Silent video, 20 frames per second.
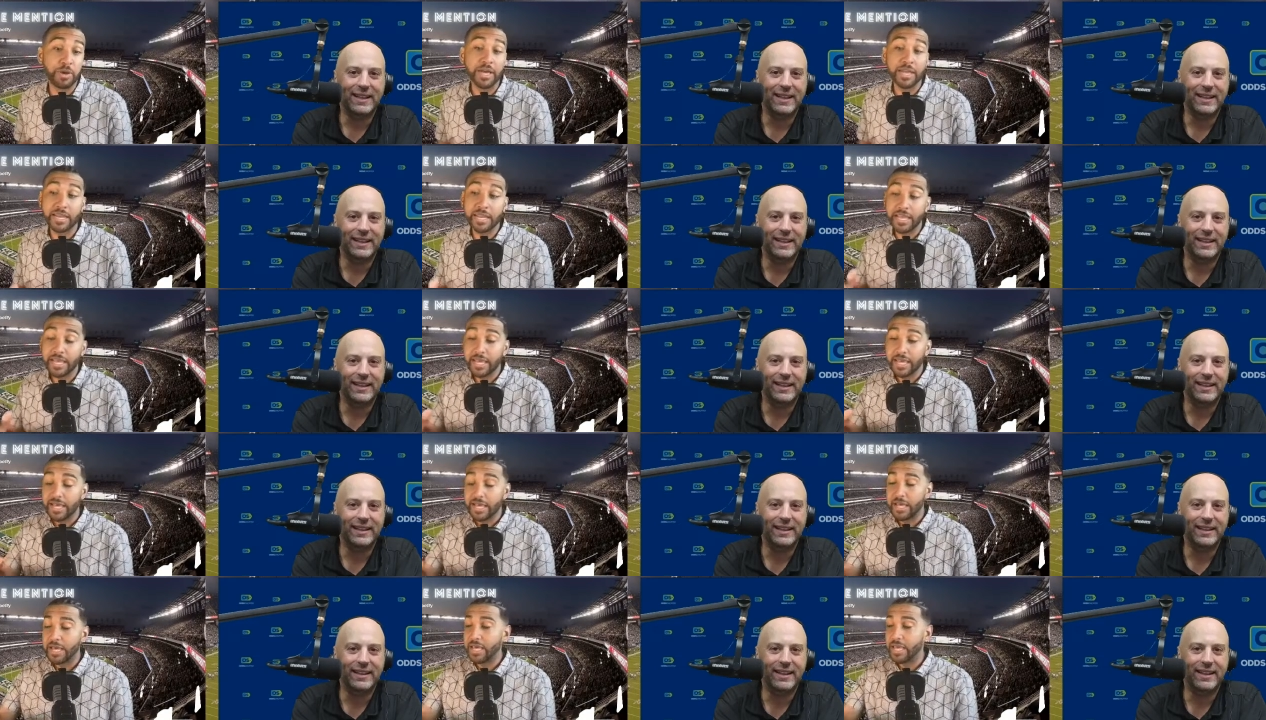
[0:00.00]
Speaker 1: But
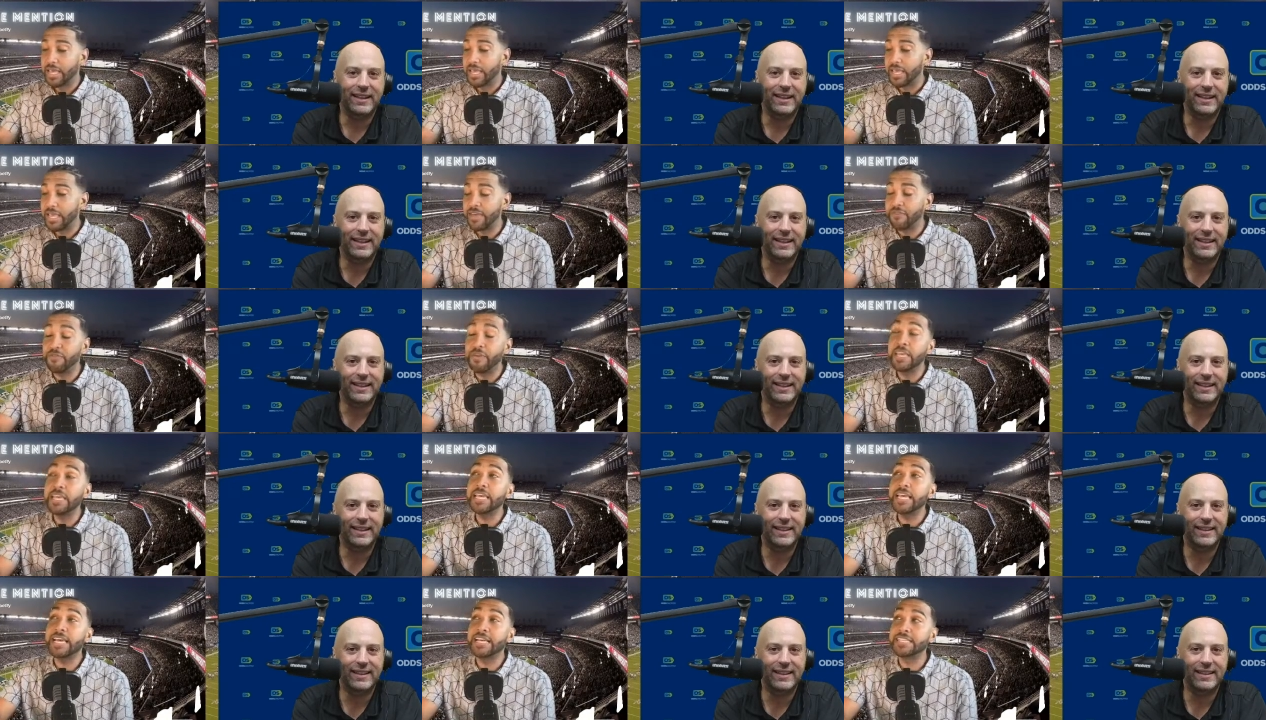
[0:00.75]
if
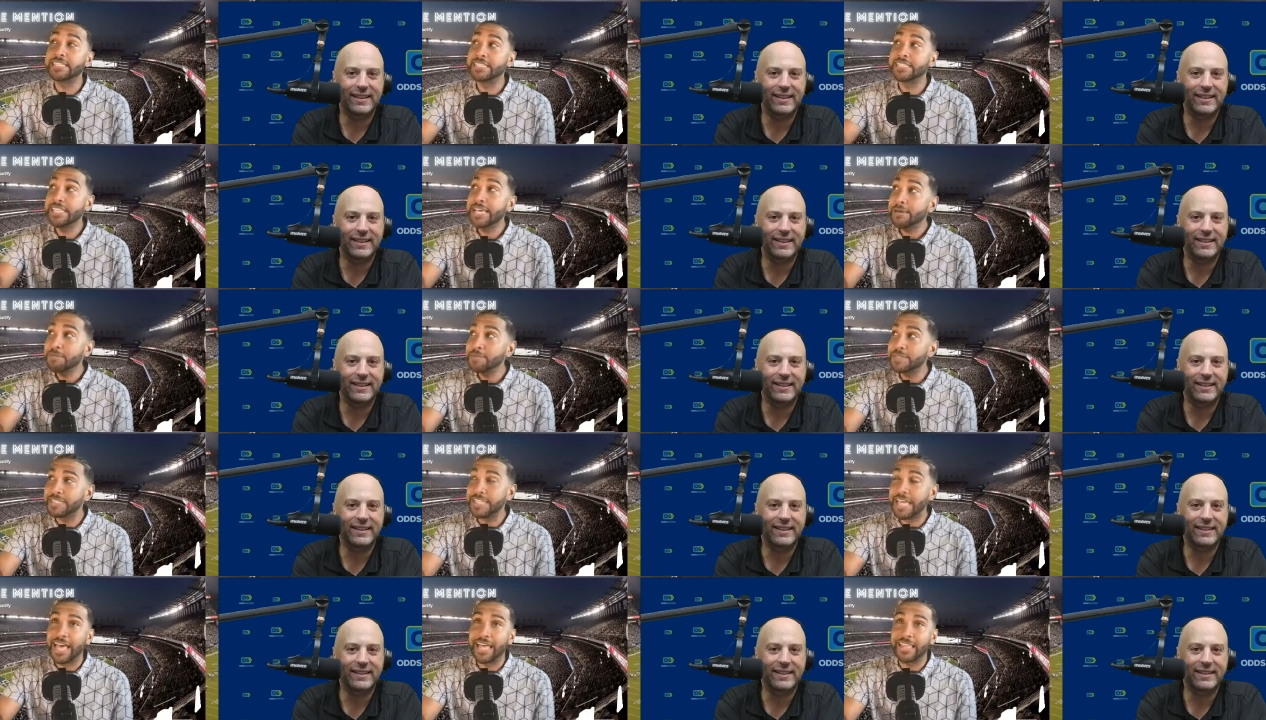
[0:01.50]
he
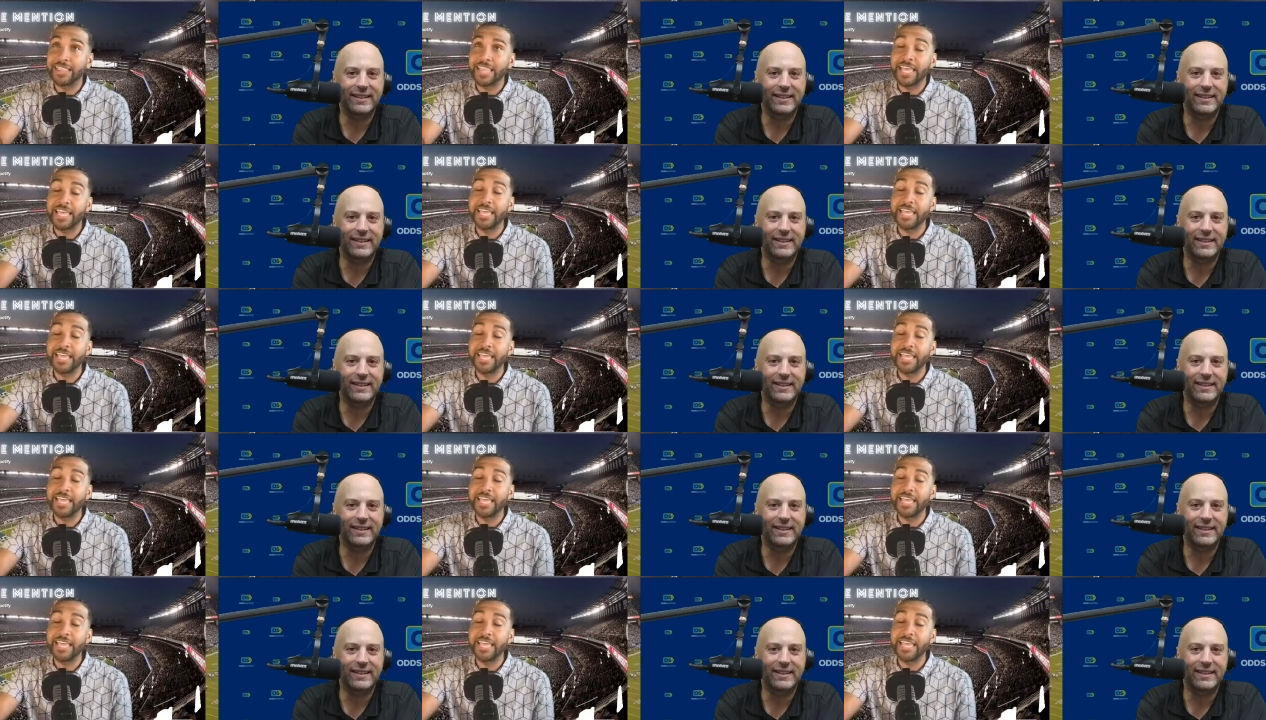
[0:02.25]
accepts that that